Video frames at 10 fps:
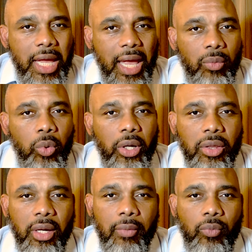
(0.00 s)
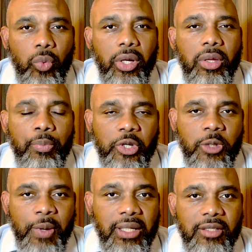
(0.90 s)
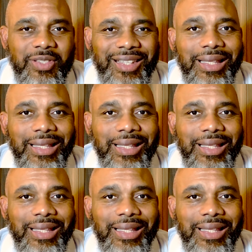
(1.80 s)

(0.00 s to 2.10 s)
and what are the what are the perspectives and the